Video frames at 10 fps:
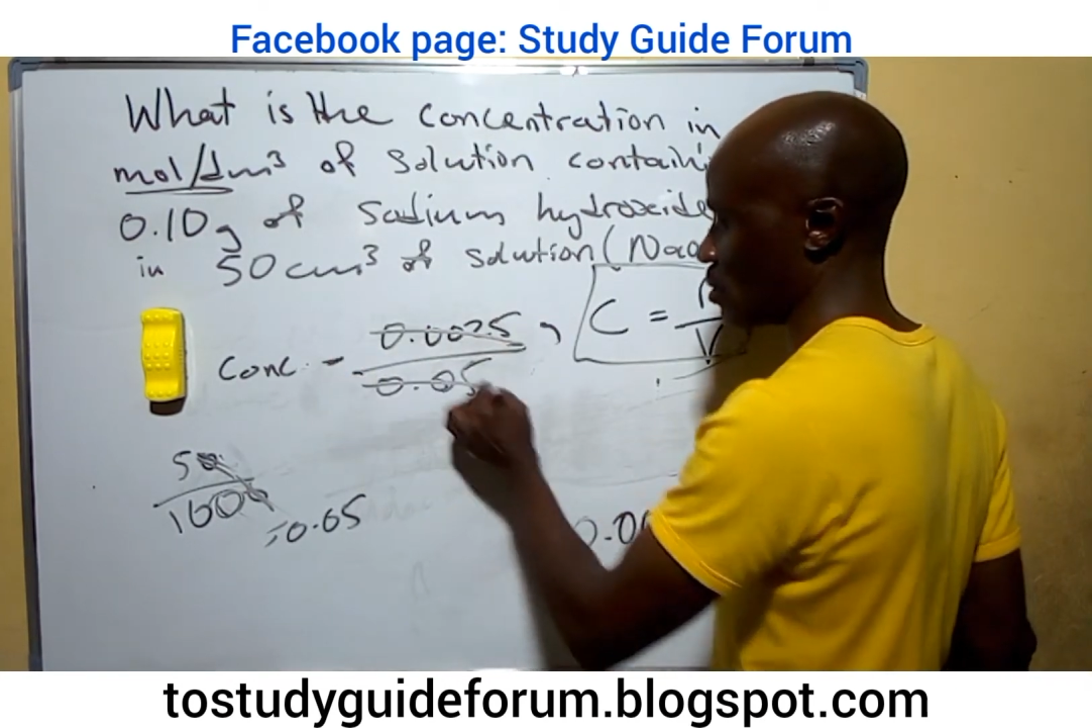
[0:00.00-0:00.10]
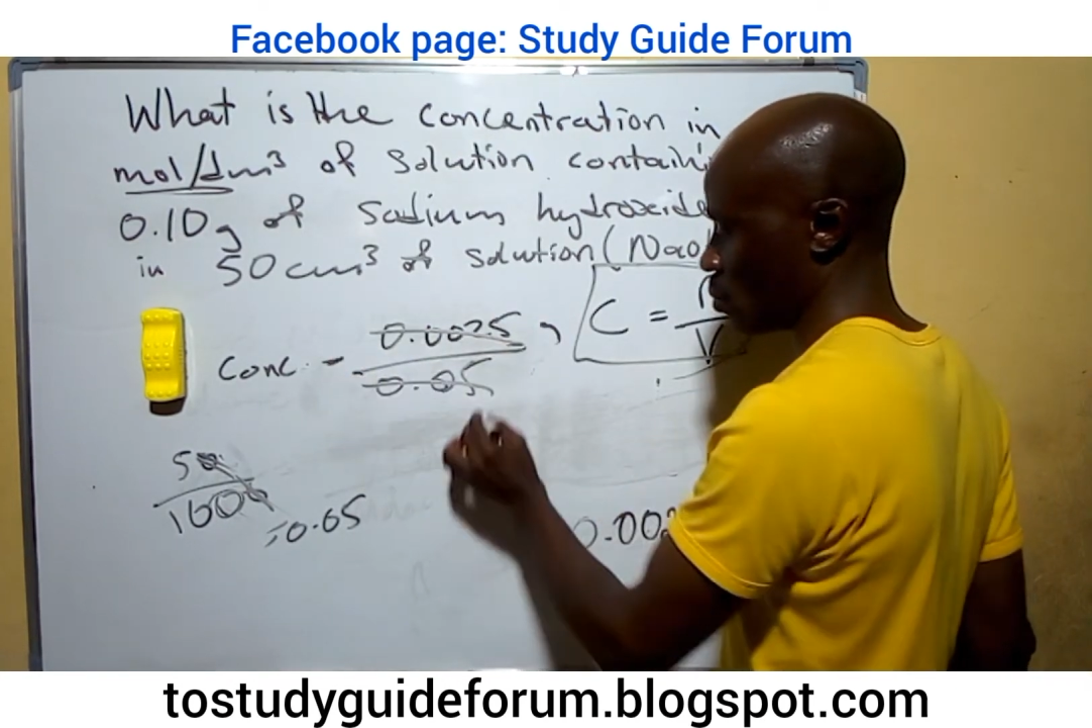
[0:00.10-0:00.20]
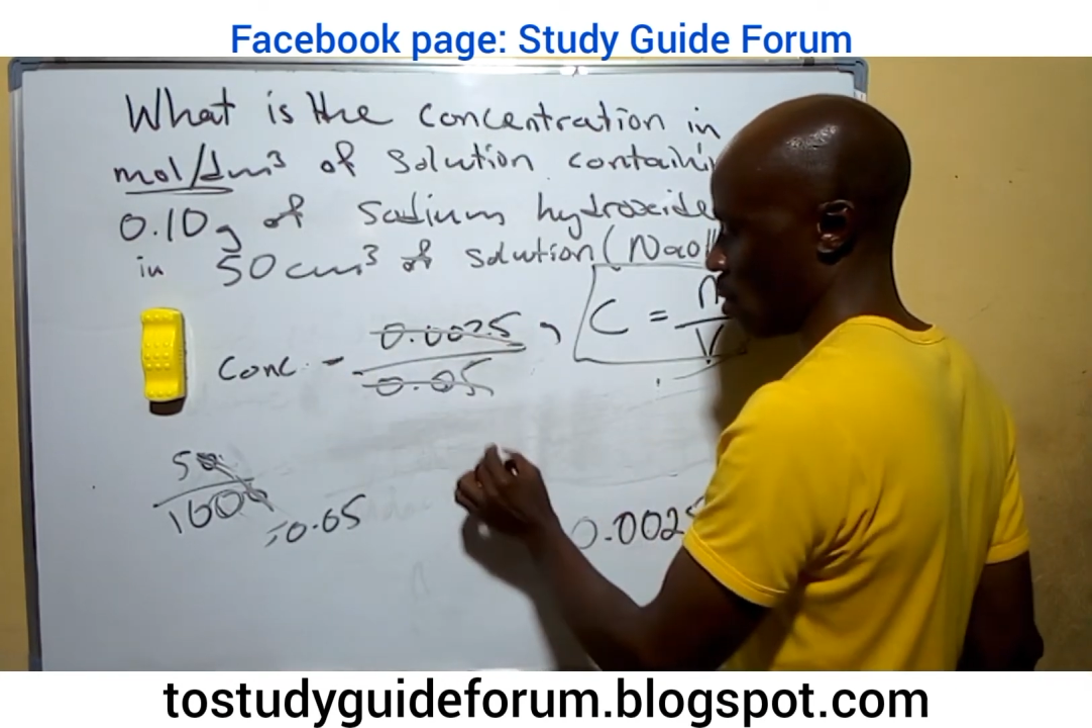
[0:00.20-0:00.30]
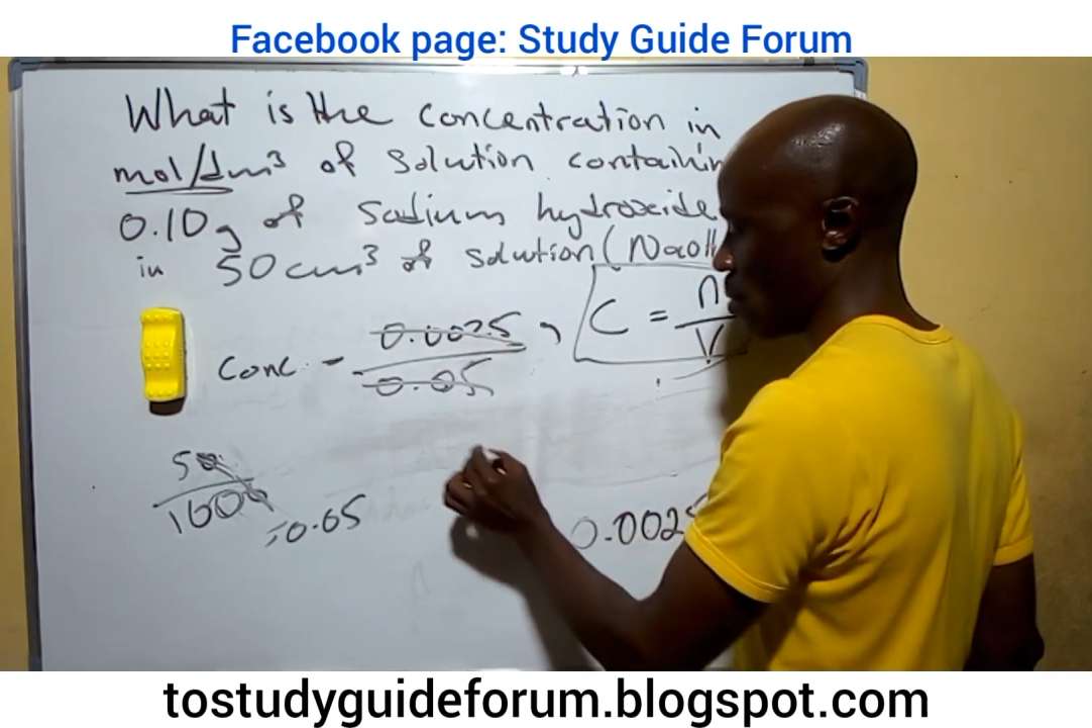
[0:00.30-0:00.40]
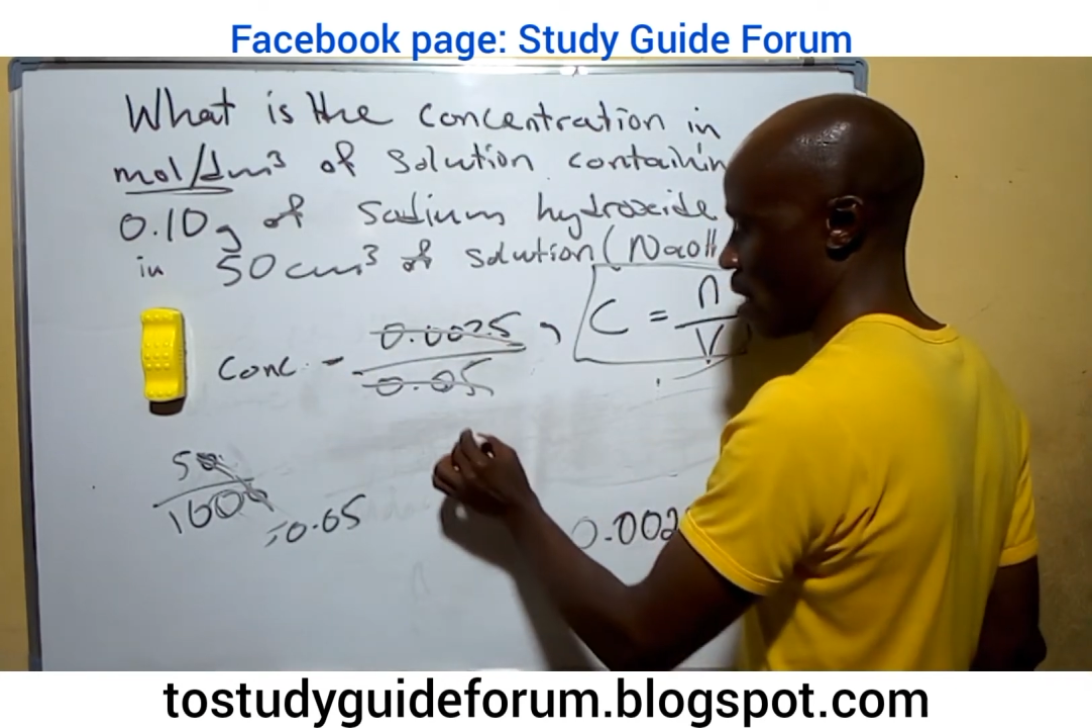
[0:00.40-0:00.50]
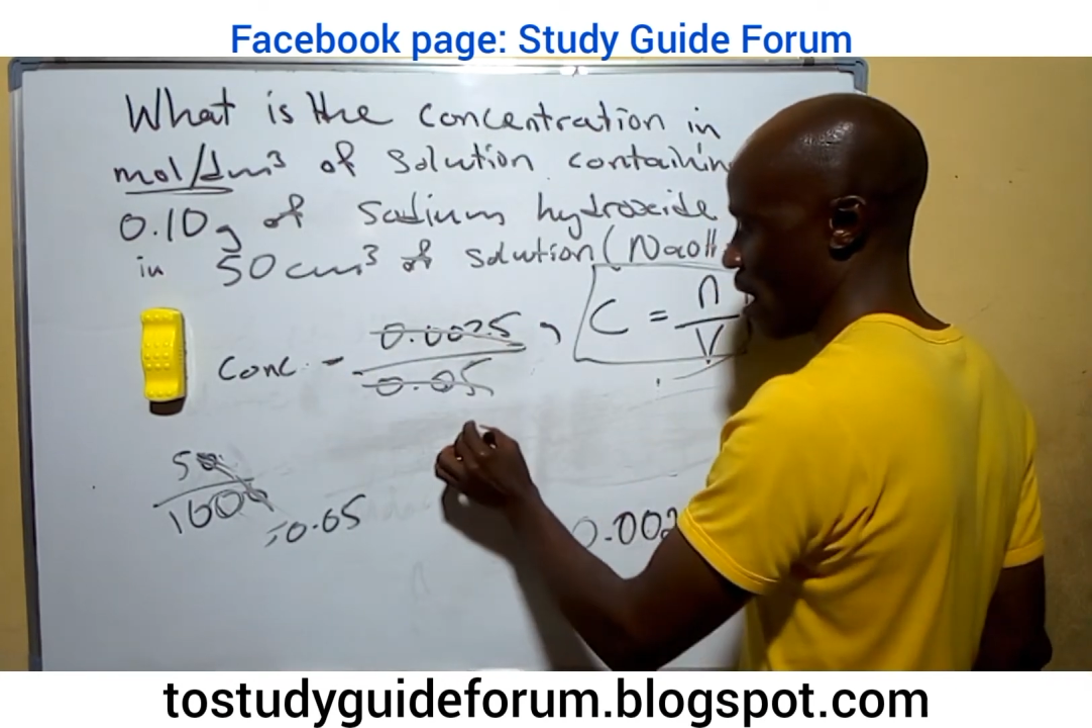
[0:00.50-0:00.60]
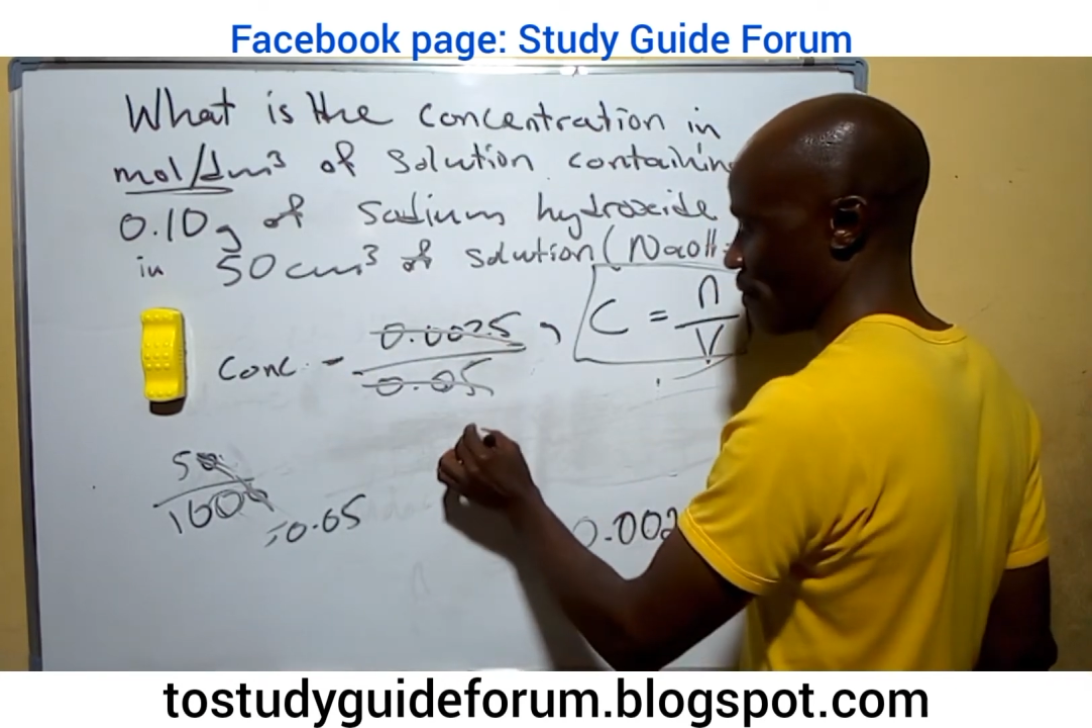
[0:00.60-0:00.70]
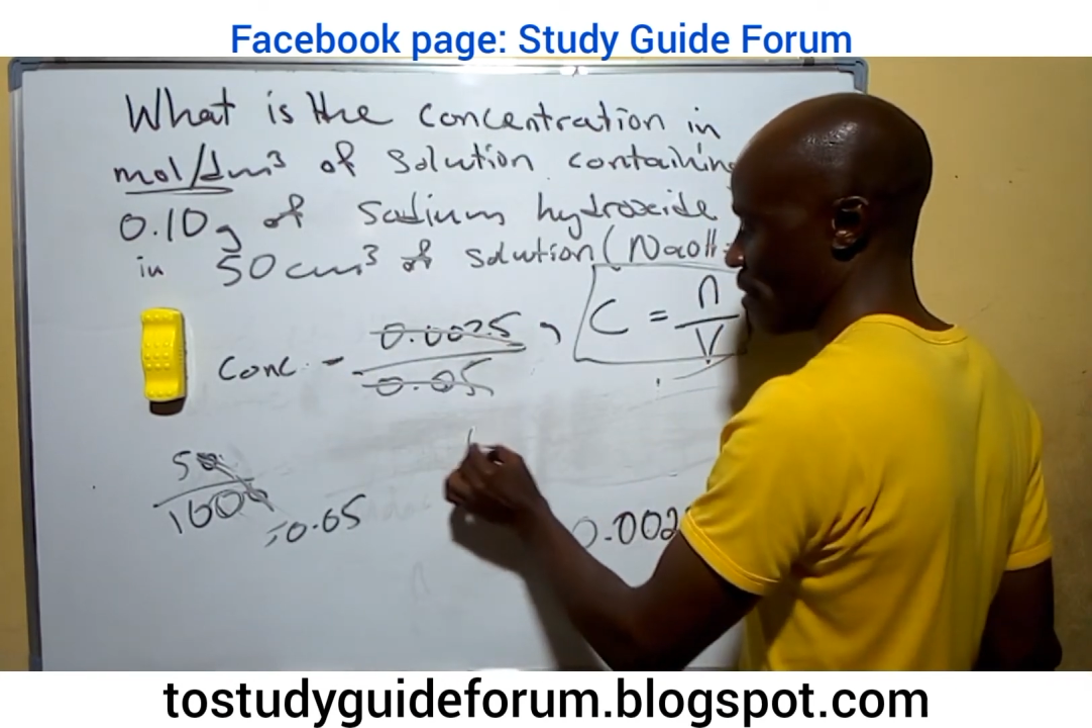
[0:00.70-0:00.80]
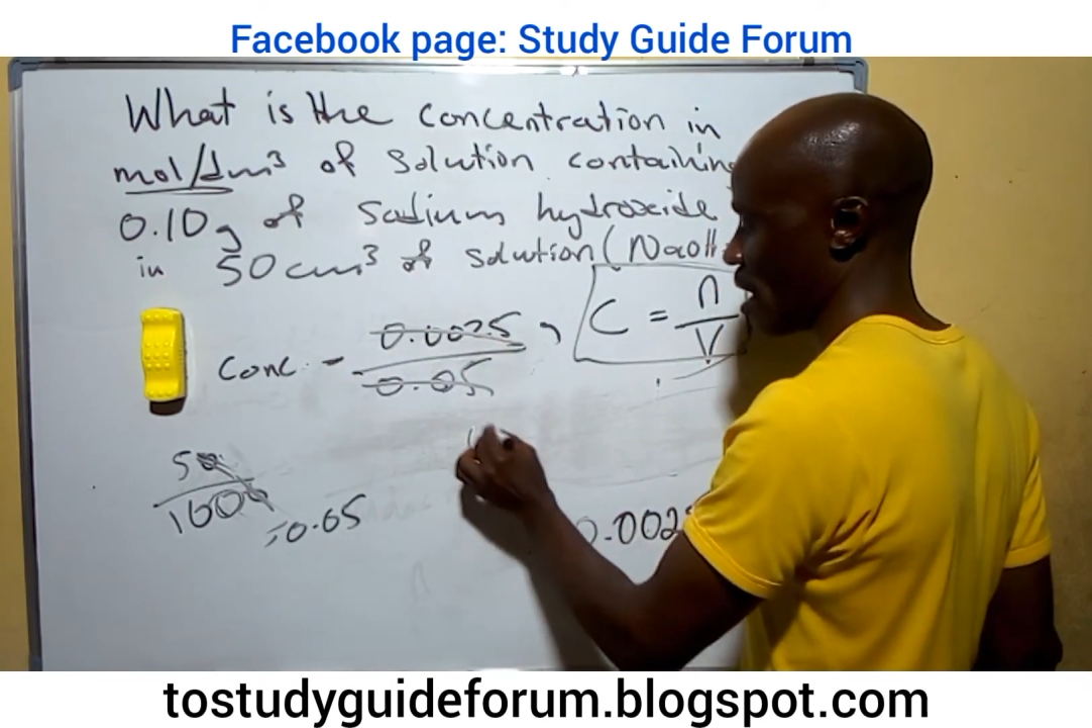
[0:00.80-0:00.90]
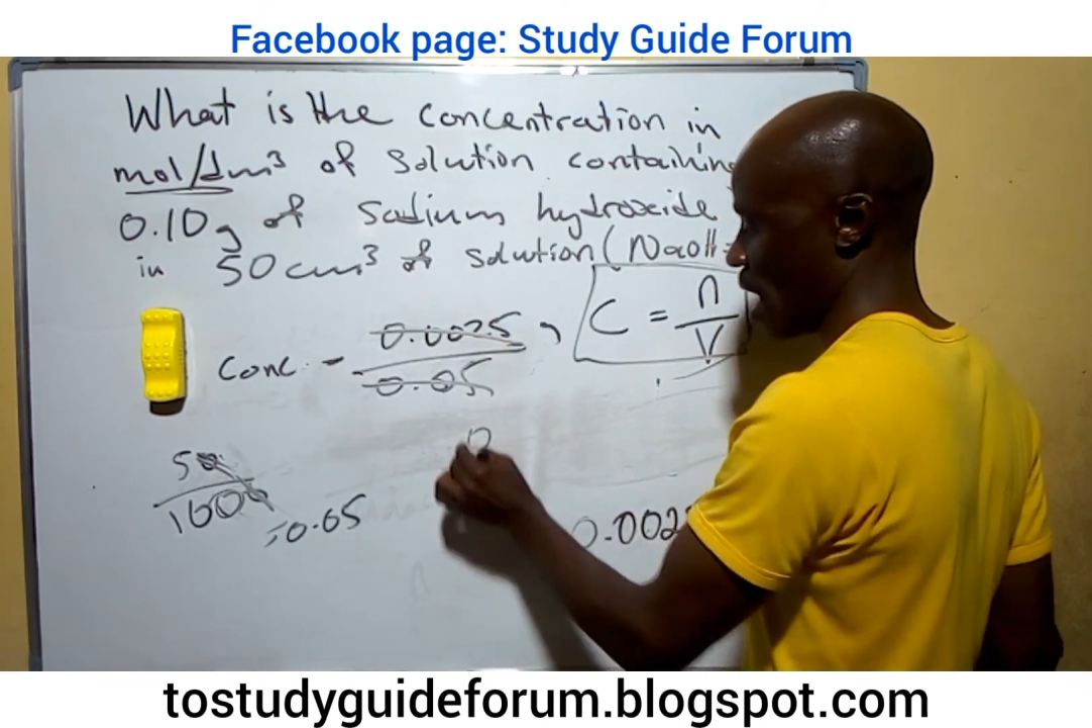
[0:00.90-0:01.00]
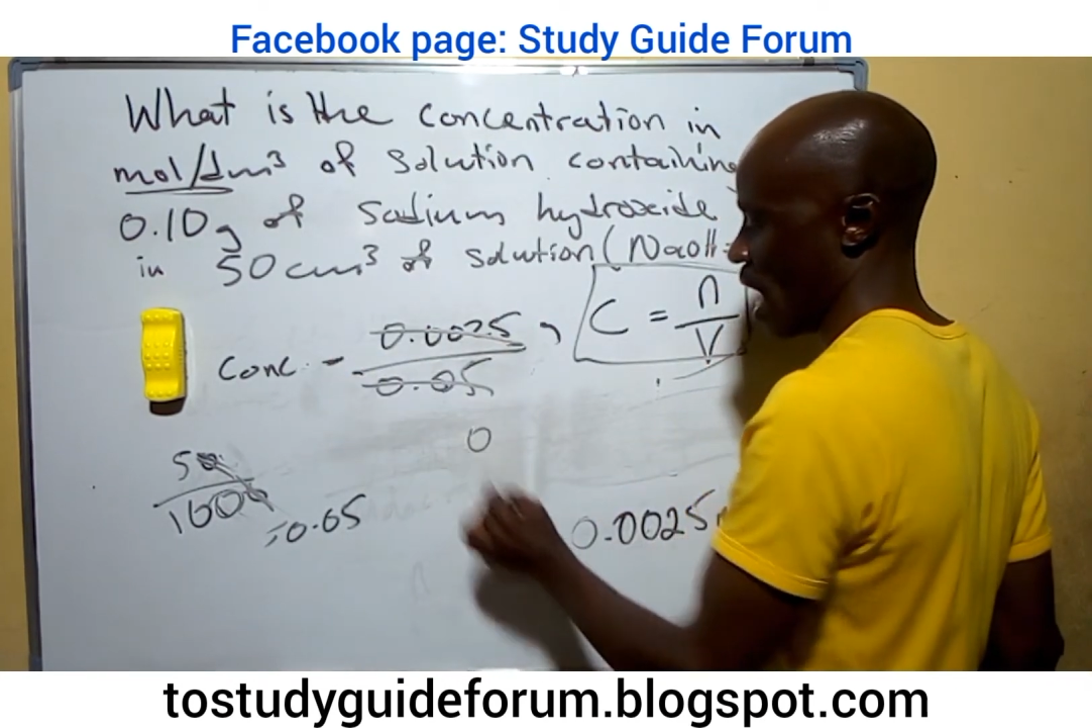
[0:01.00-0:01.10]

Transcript: What we have here